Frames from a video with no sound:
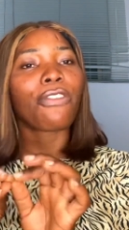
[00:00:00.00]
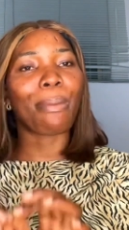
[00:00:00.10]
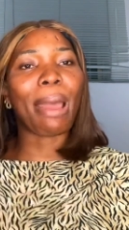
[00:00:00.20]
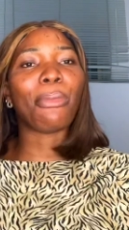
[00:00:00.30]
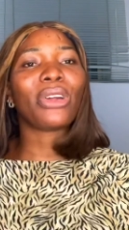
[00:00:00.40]
for
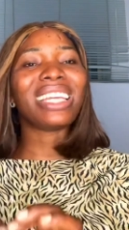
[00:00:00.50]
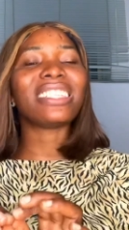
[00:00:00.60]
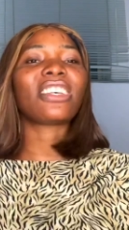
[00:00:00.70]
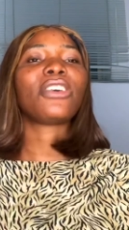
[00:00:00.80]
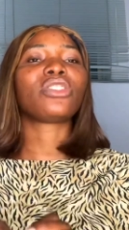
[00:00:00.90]
my money
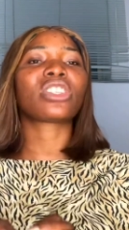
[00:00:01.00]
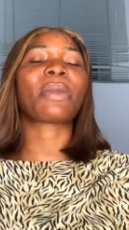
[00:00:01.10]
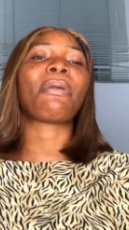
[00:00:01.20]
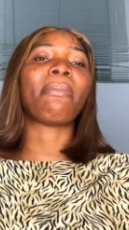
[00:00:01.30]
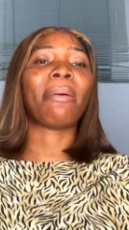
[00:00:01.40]
instead of just
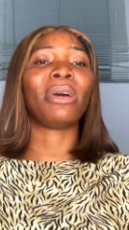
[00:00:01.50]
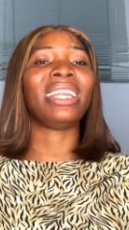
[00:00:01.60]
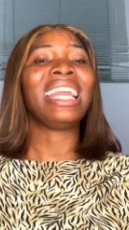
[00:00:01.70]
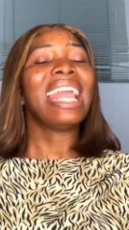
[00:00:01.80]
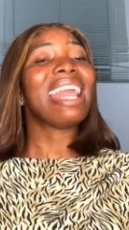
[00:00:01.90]
keeping my
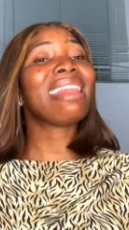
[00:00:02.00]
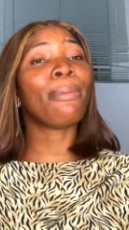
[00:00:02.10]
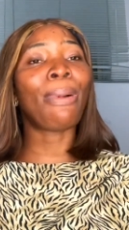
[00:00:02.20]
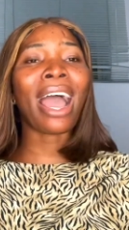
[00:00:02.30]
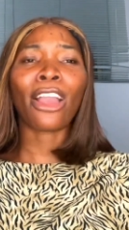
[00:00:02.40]
money in
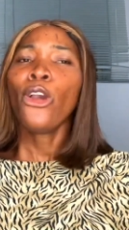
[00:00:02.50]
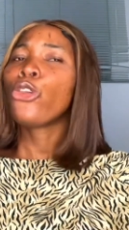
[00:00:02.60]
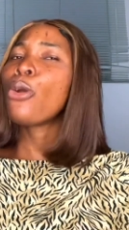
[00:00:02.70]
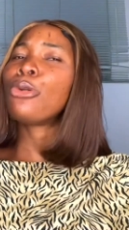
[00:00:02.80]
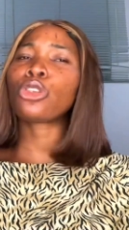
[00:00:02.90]
the bank.
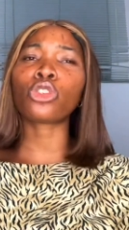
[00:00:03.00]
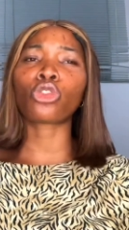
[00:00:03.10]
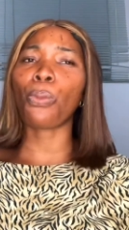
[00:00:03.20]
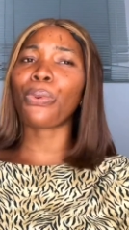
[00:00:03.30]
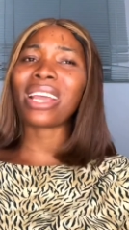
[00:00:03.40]
You'll be so
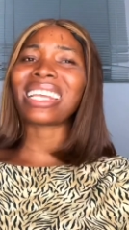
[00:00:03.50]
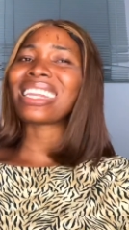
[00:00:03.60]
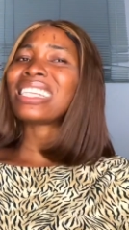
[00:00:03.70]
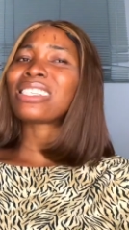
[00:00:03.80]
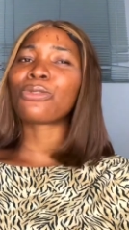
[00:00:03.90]
surprised
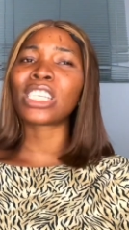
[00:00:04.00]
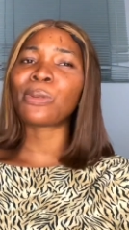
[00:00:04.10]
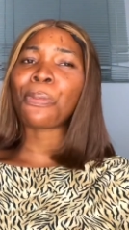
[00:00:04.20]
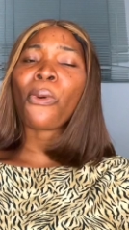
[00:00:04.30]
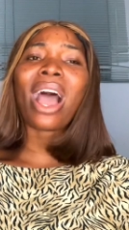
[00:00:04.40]
that these
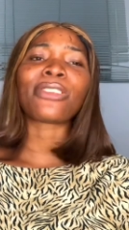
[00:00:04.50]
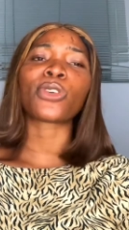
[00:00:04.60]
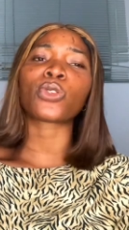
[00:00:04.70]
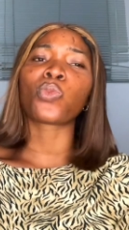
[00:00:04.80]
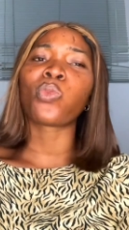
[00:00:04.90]
rich people are
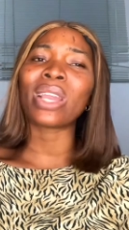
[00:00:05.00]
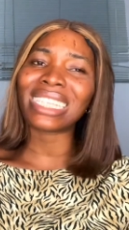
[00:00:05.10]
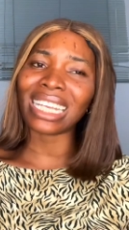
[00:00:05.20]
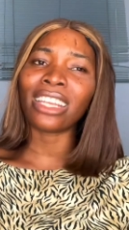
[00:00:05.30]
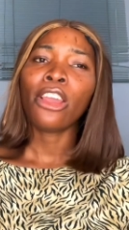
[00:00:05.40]
just
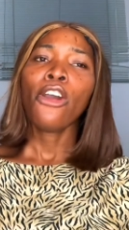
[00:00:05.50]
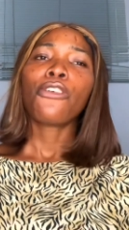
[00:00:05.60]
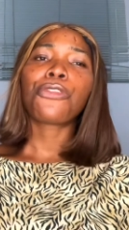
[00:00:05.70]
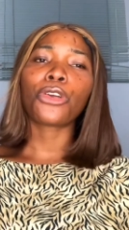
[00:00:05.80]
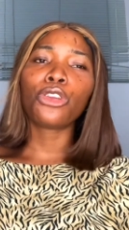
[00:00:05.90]
waiting
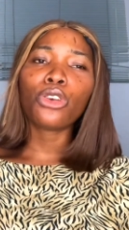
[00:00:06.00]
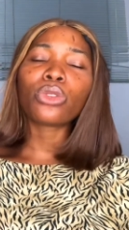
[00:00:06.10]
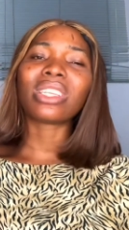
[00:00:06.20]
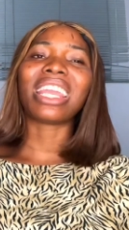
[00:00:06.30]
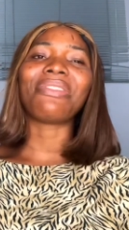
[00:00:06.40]
for
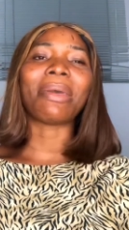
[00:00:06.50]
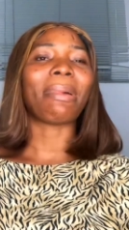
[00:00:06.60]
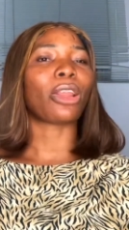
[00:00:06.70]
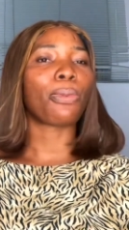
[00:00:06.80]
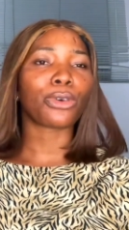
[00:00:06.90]
you to give
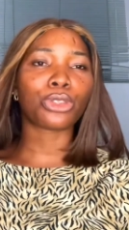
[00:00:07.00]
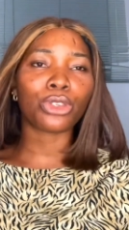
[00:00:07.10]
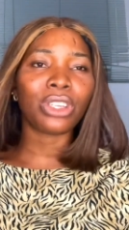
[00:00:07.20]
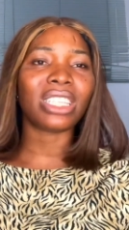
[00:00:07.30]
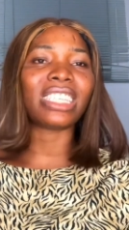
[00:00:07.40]
them an
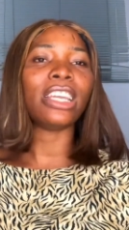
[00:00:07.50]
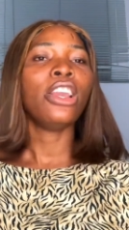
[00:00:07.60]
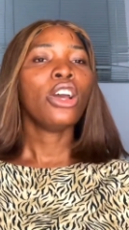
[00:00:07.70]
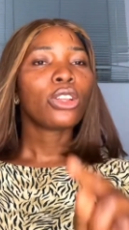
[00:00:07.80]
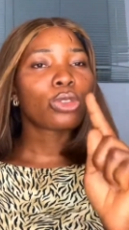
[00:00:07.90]
opportunity
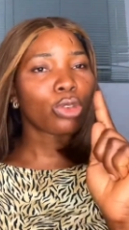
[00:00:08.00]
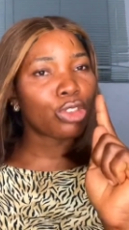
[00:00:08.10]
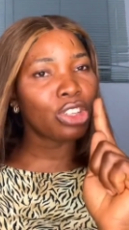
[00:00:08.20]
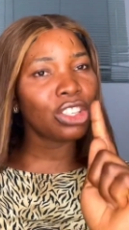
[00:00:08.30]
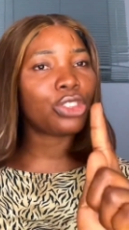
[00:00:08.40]
to
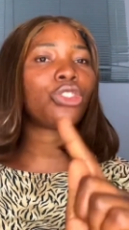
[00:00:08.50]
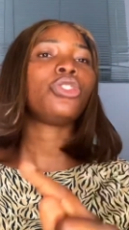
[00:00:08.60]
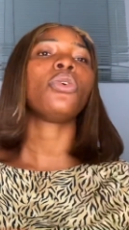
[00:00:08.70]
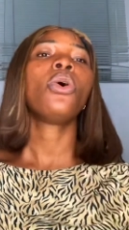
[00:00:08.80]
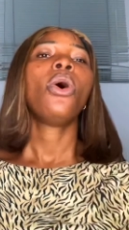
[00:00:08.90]
teach
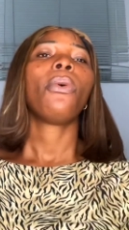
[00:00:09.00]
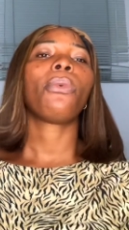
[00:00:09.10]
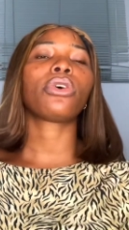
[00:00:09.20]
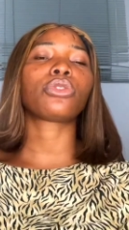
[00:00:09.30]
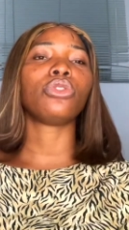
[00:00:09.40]
you
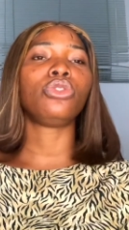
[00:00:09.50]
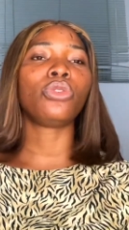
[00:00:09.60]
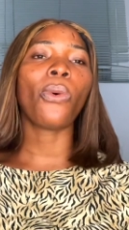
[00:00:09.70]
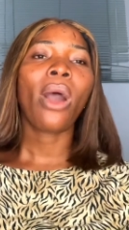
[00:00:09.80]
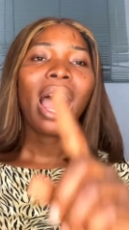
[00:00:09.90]
what to
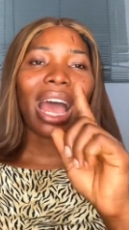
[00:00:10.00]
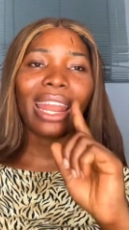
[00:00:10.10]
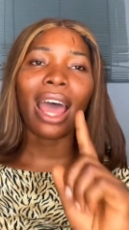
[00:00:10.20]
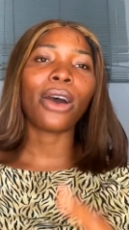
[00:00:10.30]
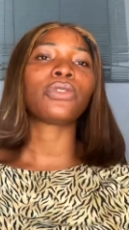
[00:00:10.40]
do
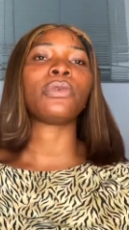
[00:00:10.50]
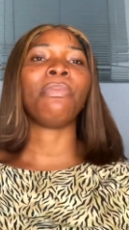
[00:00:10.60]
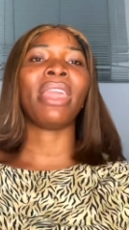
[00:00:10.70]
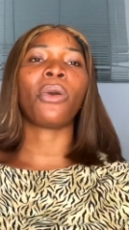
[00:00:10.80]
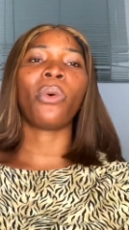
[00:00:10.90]
and how to
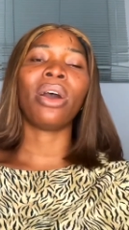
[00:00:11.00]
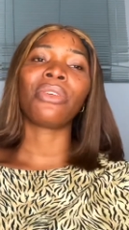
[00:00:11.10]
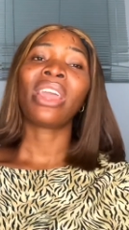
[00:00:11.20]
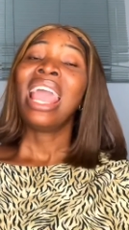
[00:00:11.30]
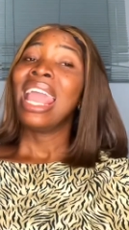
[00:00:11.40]
make wealth.